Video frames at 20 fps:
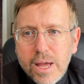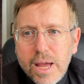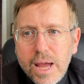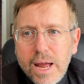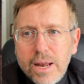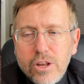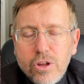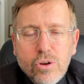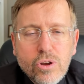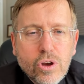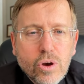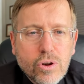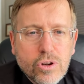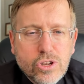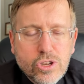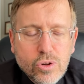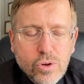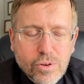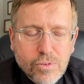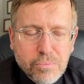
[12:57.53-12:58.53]
And you can go to
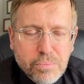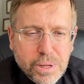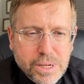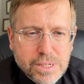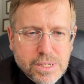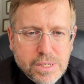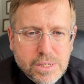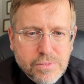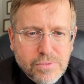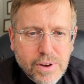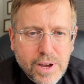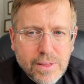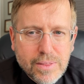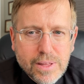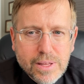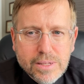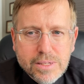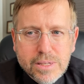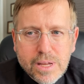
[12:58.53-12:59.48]
two different places to find this.